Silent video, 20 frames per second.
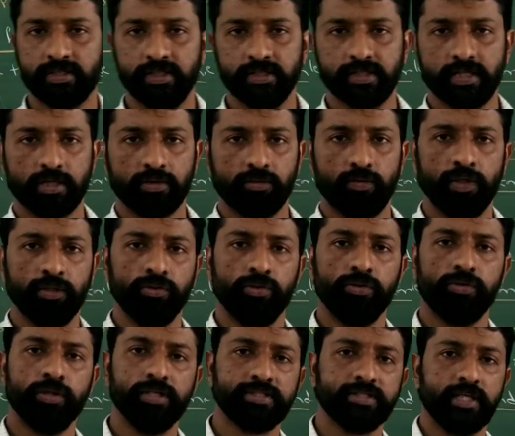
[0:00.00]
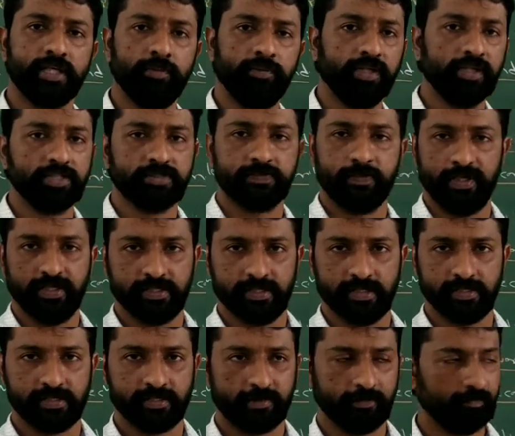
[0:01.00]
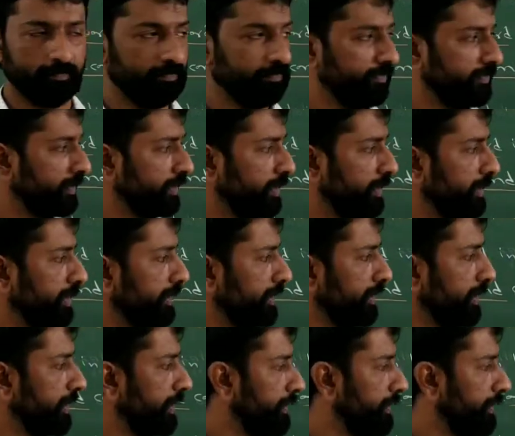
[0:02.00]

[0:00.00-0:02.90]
or one who described that species. It